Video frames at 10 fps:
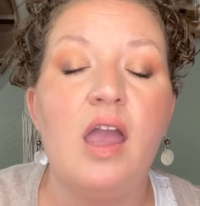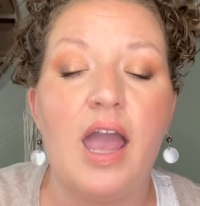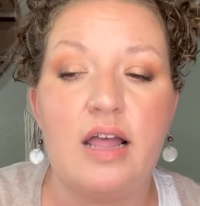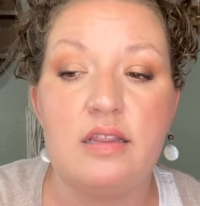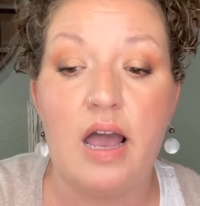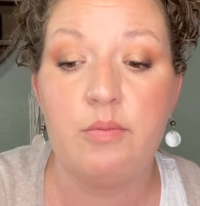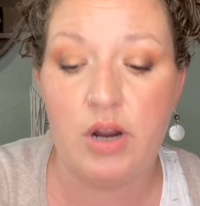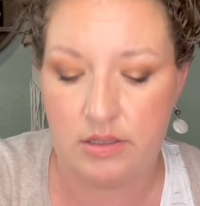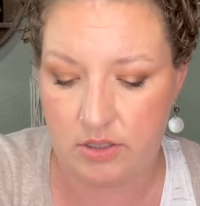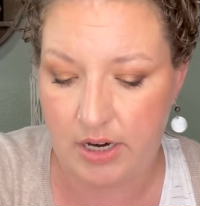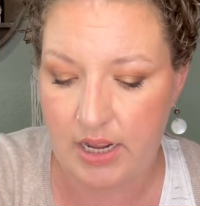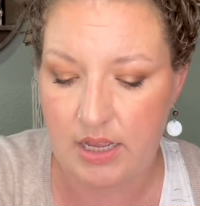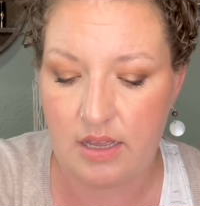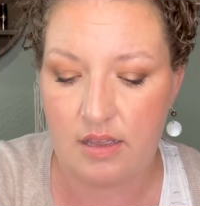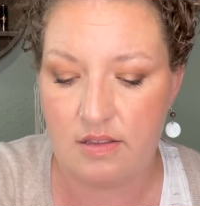And that bronzer
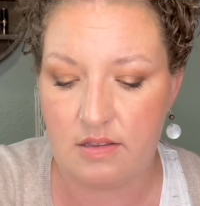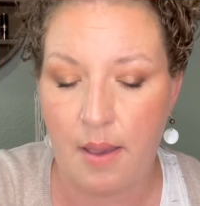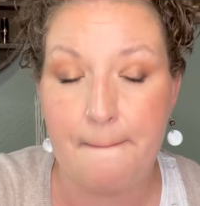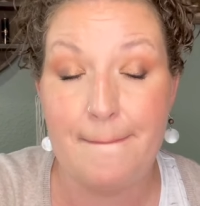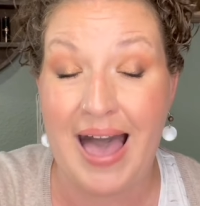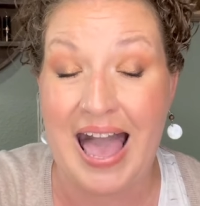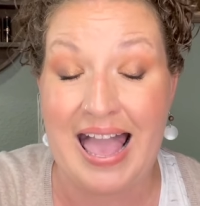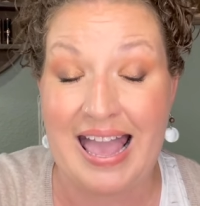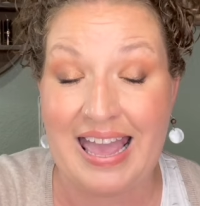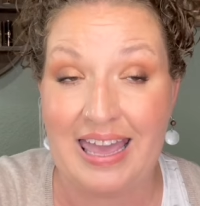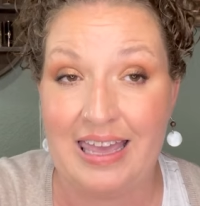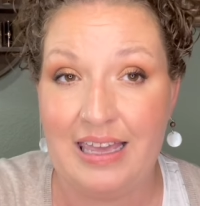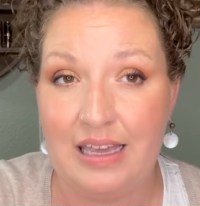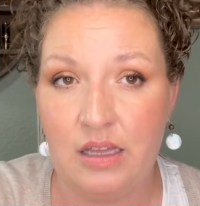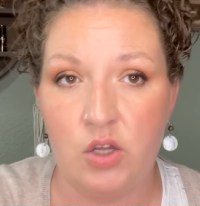is
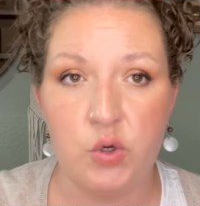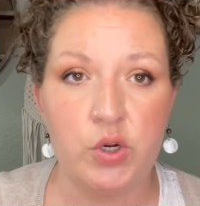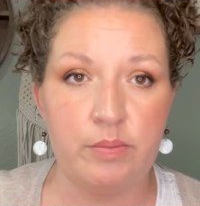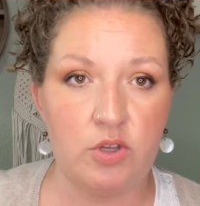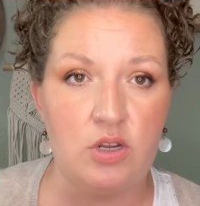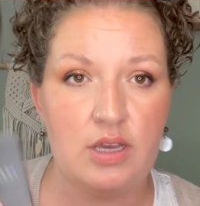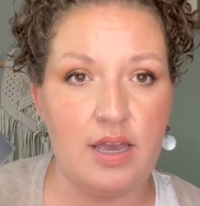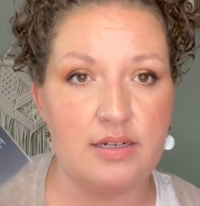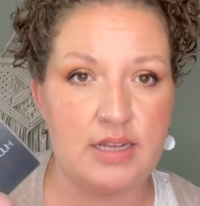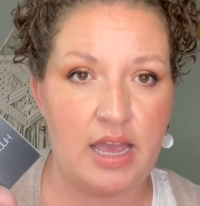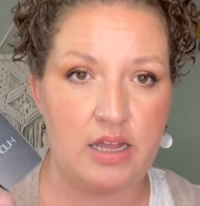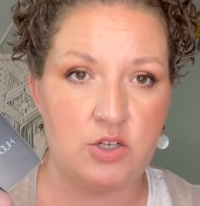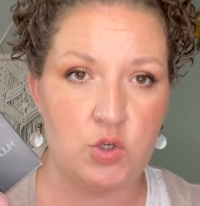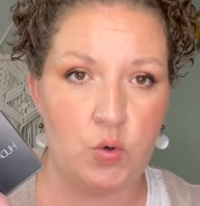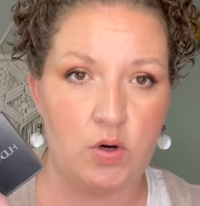my Huda Beauty
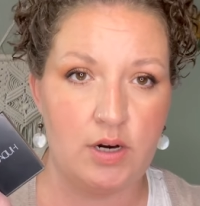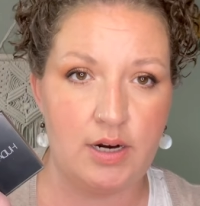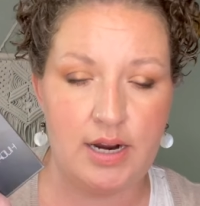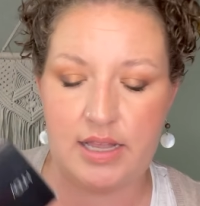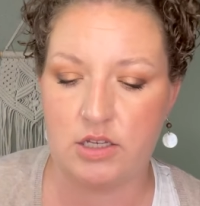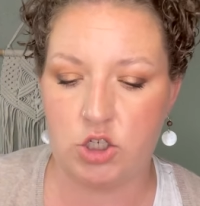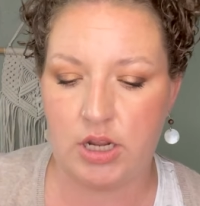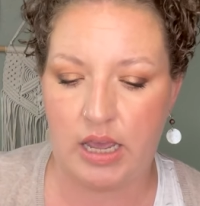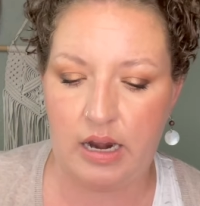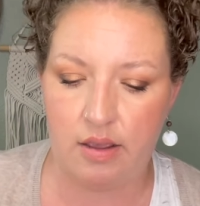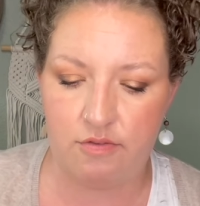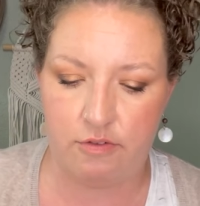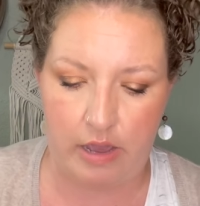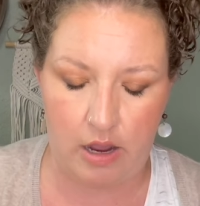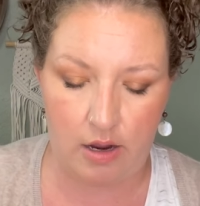Tantour in the shade
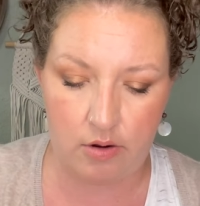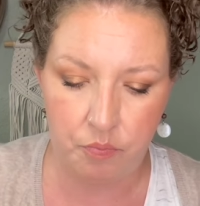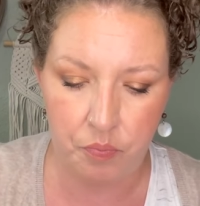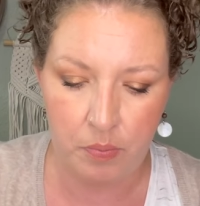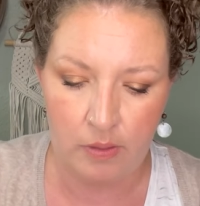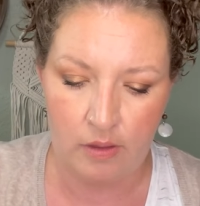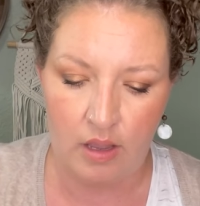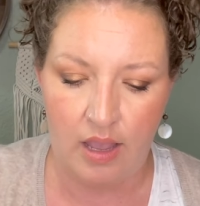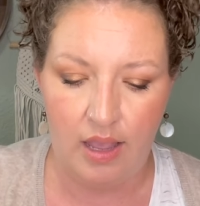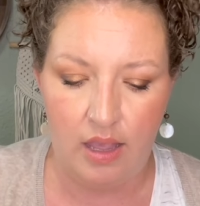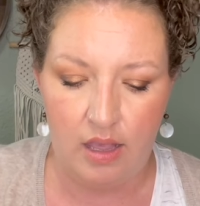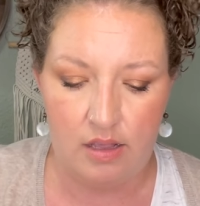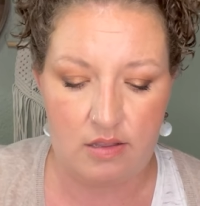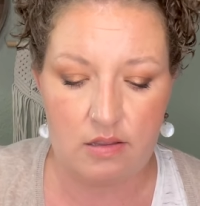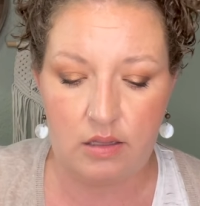Fair. This is a